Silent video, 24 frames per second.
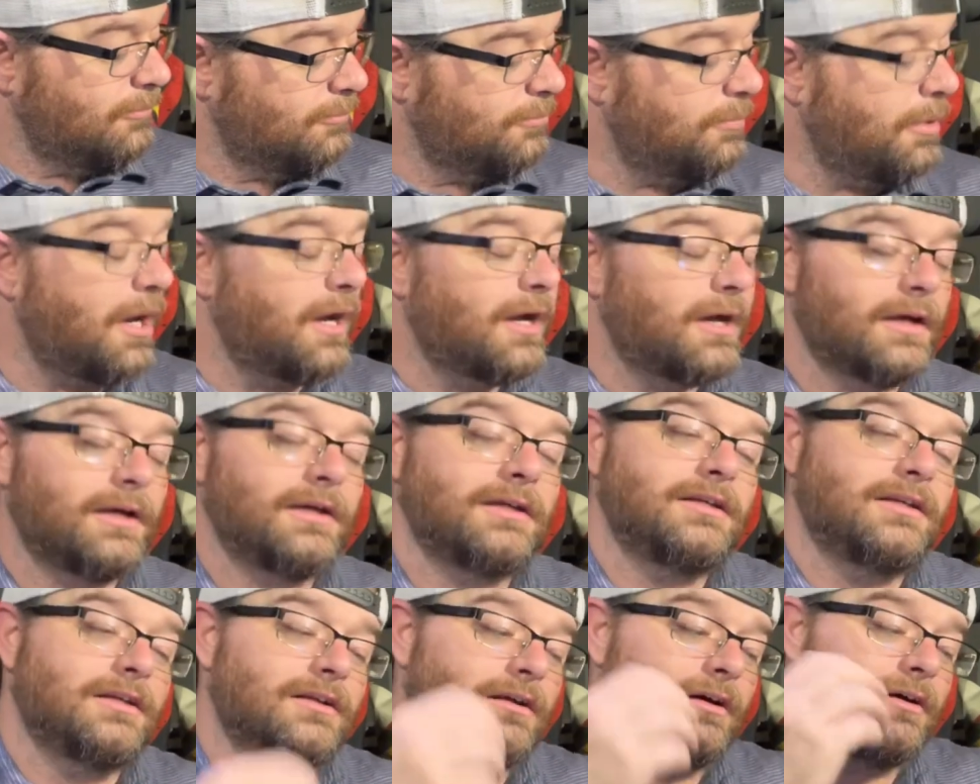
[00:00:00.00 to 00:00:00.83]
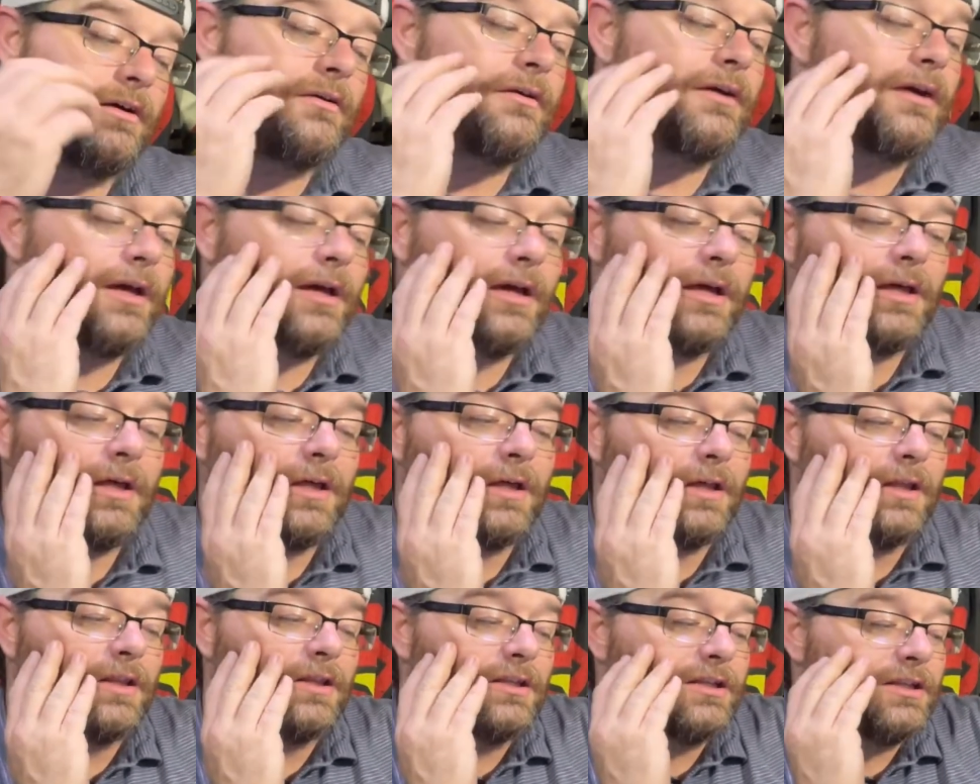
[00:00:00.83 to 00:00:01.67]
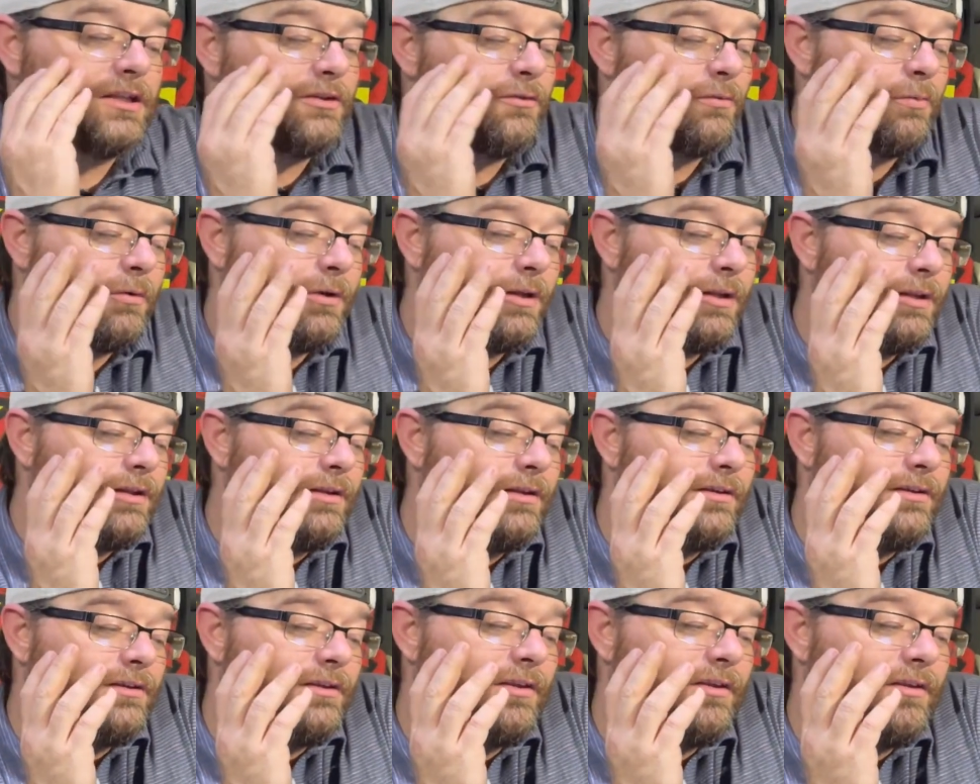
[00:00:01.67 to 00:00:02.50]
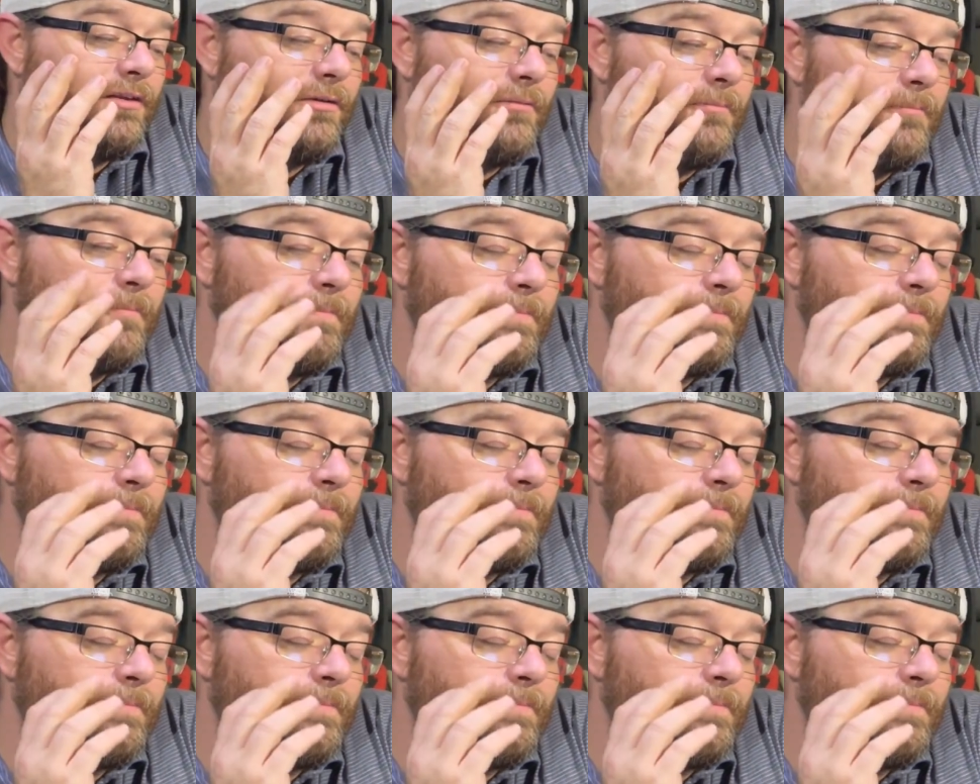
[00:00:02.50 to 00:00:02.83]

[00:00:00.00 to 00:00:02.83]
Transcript: But, you know, hey, this was